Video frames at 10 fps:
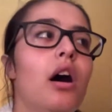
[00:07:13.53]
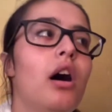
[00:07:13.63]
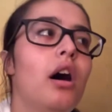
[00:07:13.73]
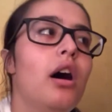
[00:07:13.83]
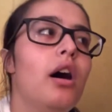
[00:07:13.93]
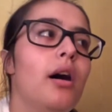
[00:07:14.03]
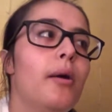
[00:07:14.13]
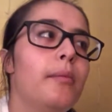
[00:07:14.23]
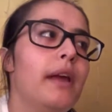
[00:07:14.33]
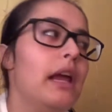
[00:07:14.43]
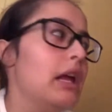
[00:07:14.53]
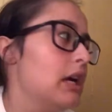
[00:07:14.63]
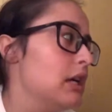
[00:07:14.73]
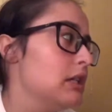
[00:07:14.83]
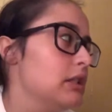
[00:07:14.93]

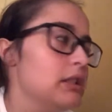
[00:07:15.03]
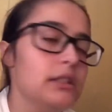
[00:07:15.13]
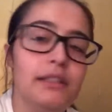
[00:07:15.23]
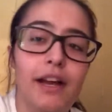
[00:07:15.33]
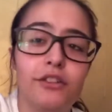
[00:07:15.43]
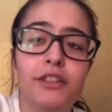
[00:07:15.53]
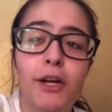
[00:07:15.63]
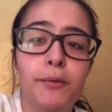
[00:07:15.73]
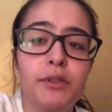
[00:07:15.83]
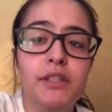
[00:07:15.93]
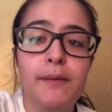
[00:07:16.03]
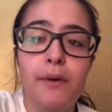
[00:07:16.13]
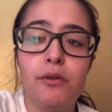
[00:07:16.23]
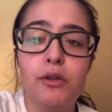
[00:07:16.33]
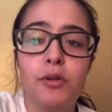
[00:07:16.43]
And yeah, so now I'm just in
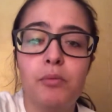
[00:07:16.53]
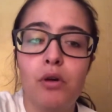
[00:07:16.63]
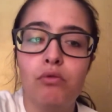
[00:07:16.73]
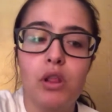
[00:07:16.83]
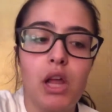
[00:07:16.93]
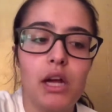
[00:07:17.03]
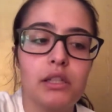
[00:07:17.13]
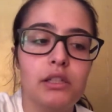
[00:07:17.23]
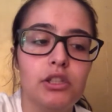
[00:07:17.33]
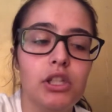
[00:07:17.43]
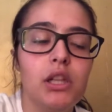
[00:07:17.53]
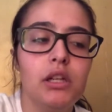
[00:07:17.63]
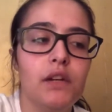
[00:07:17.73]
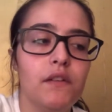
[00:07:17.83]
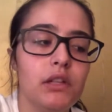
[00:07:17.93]
my room relaxing,
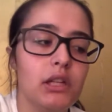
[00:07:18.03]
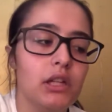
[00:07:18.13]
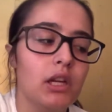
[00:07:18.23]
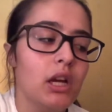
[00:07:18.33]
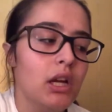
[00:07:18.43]
chilling and everything.